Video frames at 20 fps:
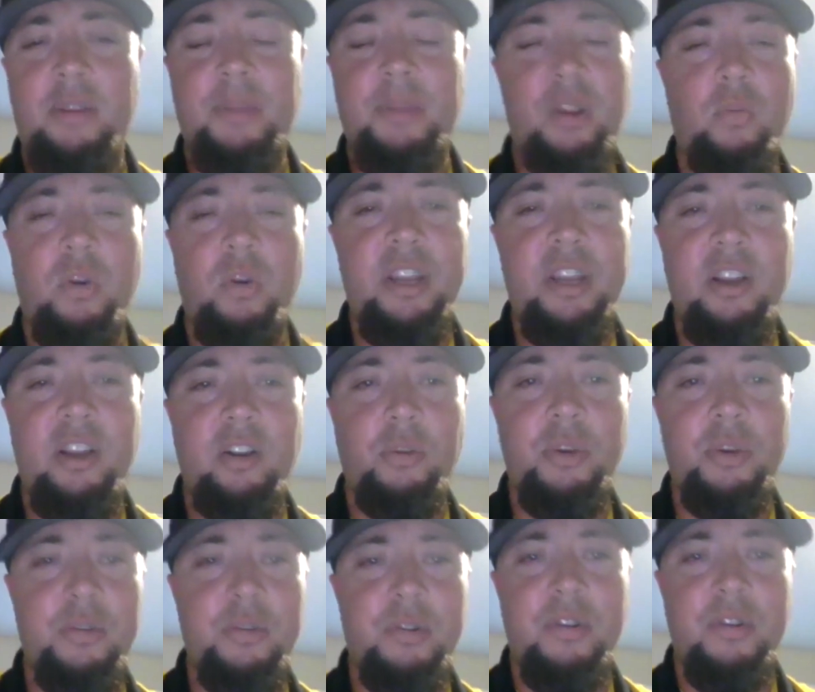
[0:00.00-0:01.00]
And I'm like, what in the hell are
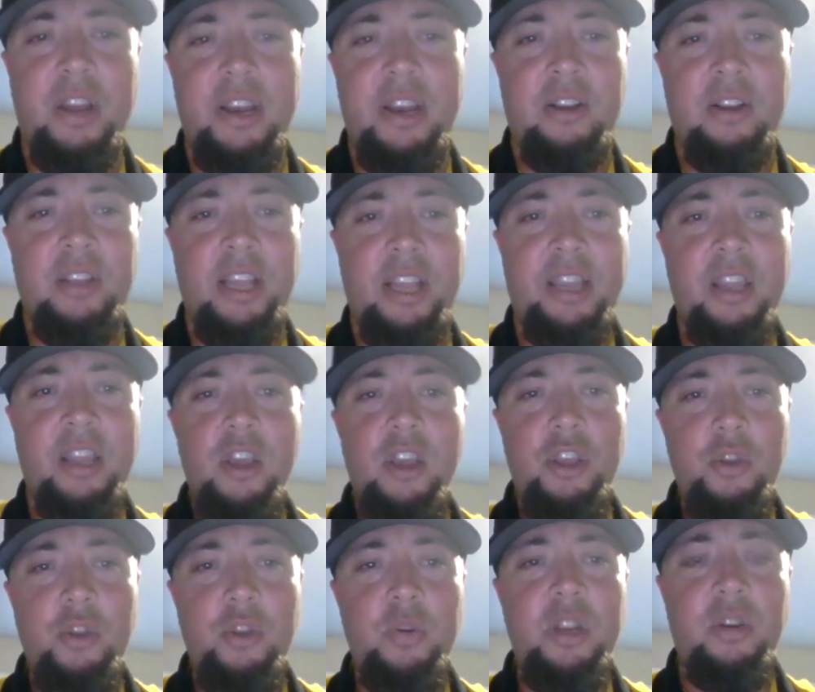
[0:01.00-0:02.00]
we doing right now? Like,
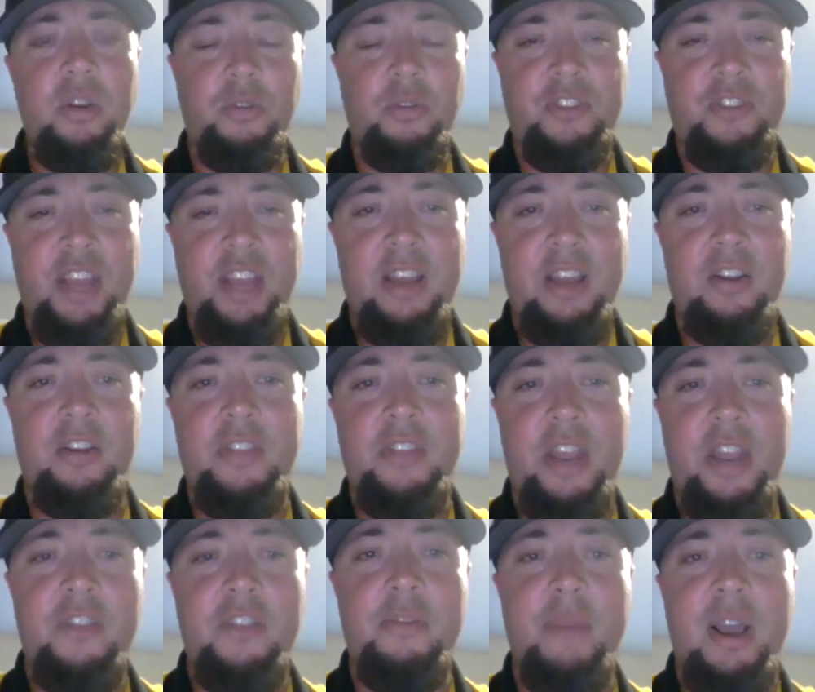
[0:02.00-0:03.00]
you need to go stand on
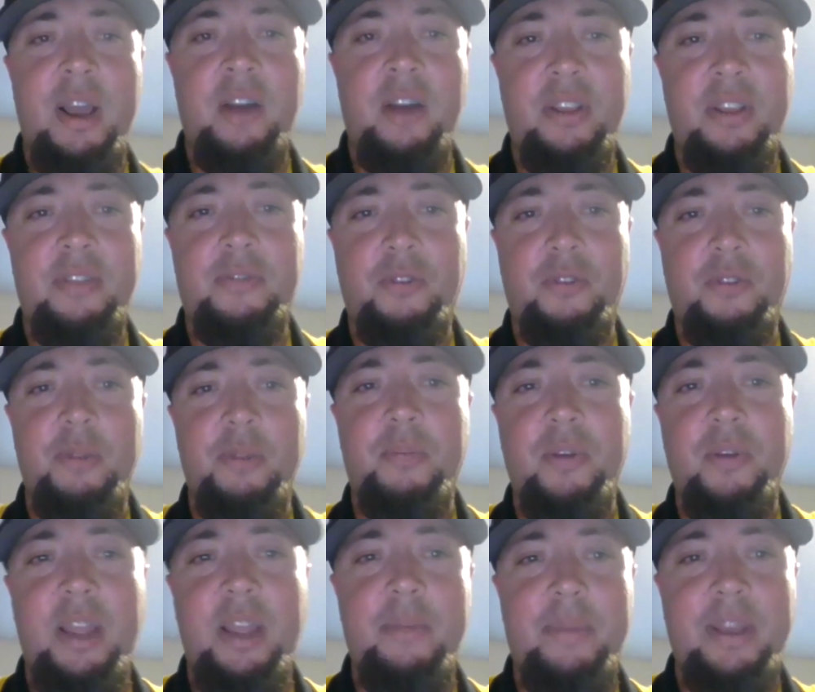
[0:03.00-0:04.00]
that other mound and throw your
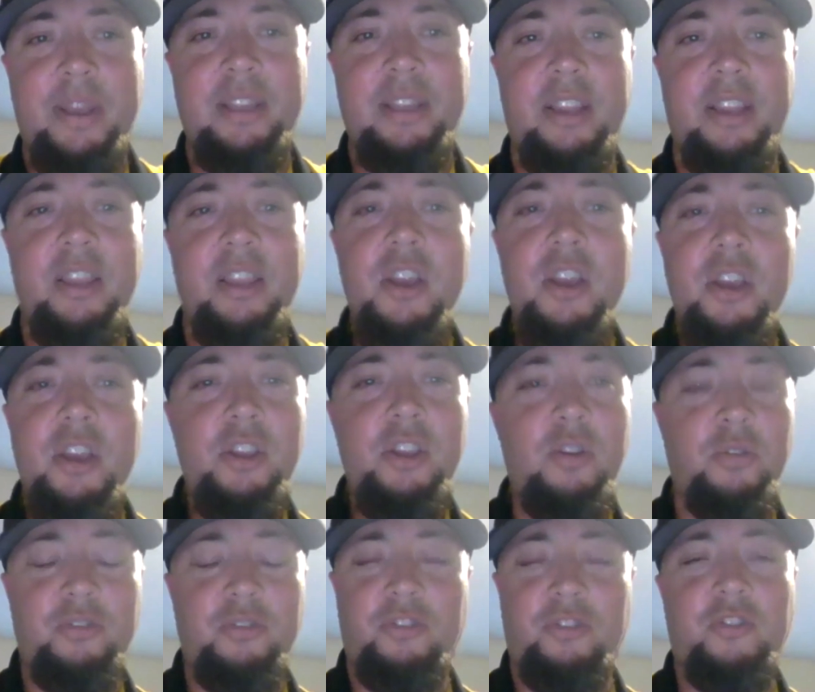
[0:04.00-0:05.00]
pregame pen. Like,
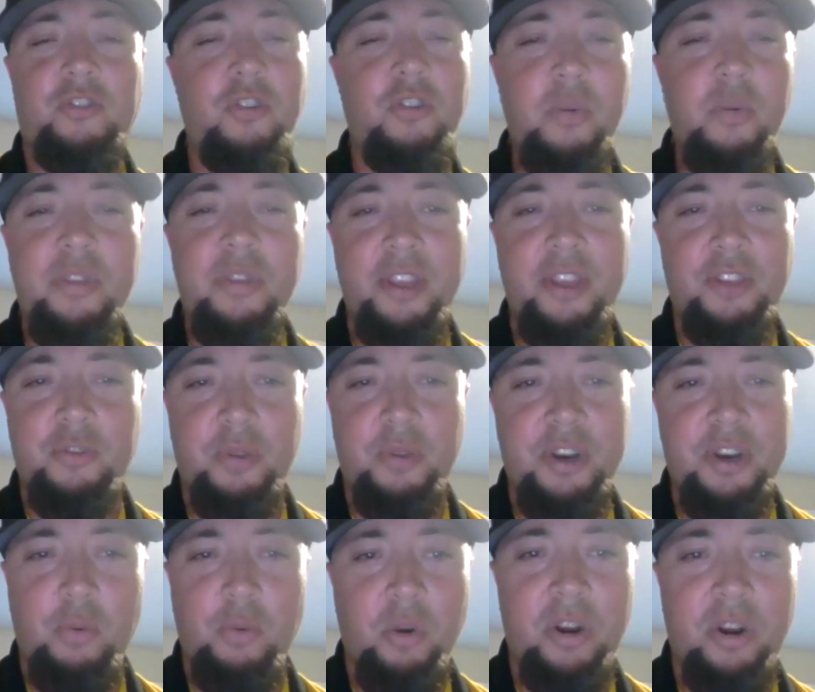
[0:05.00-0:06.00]
you don't screw with things
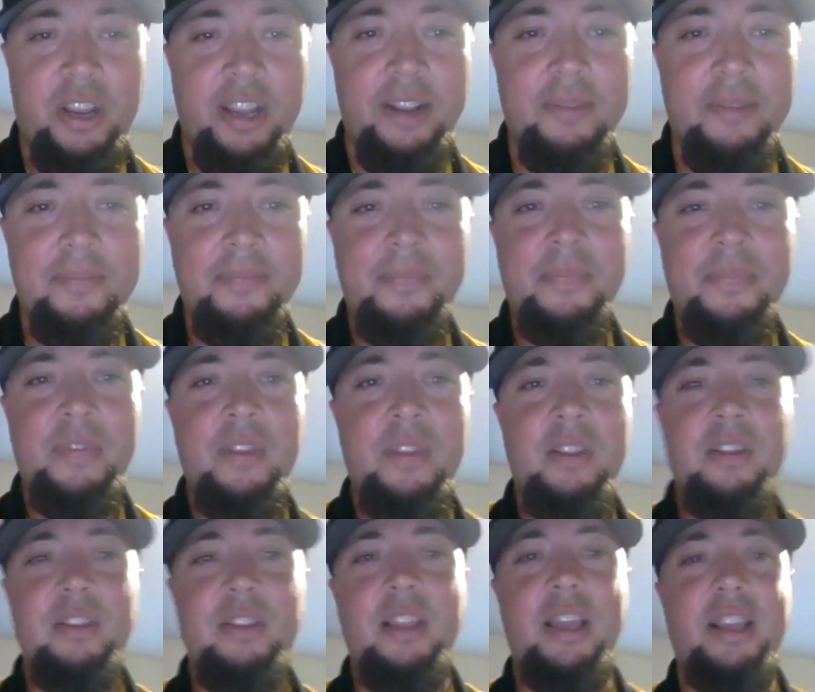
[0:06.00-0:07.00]
when they're working.
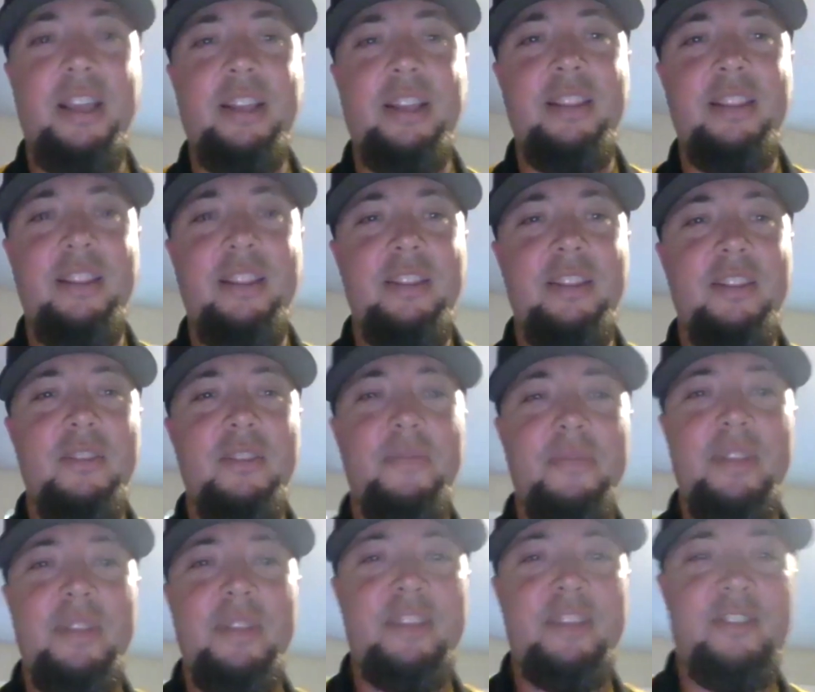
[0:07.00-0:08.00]
Like,
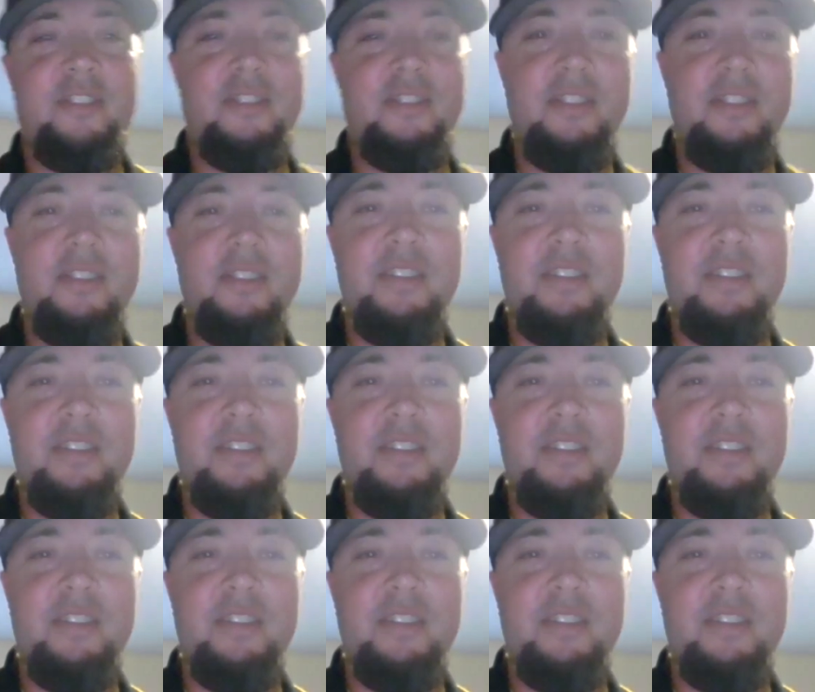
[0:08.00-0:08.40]
that's